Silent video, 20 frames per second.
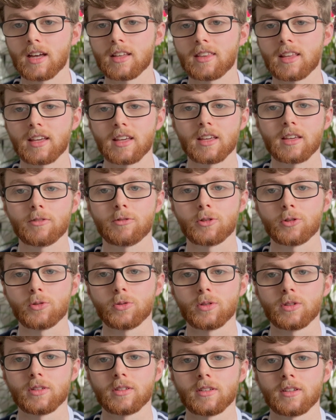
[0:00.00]
I think if you're
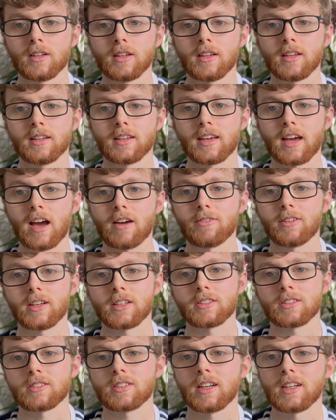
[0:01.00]
doing calf
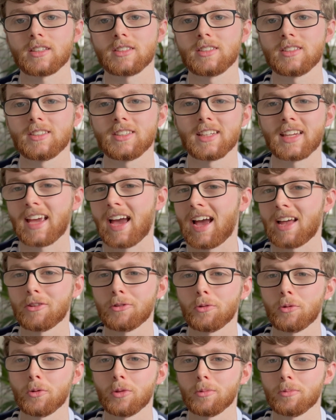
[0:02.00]
exercises, you can't
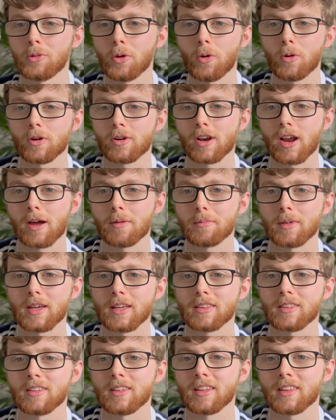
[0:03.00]
do them DoggCrapp method.